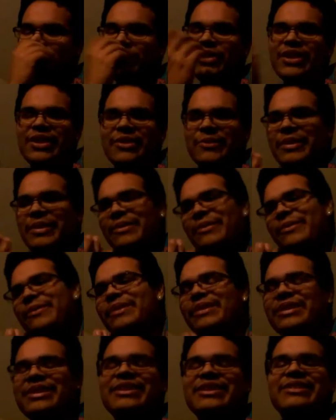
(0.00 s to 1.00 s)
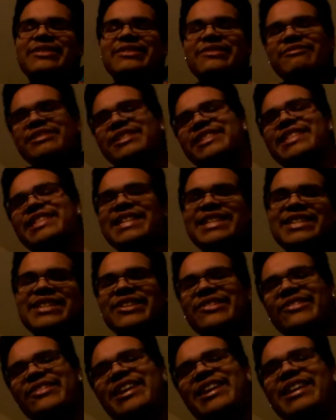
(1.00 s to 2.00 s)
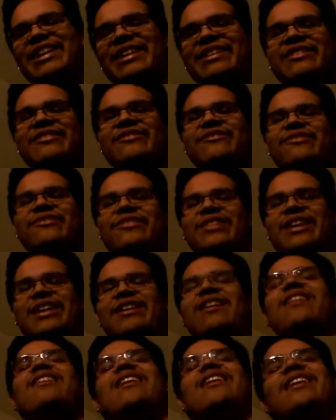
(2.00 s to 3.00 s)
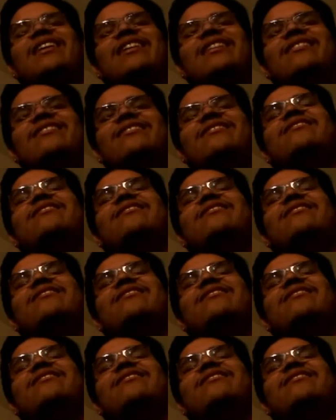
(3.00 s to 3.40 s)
You know, we seen each other riding. We're like, all right.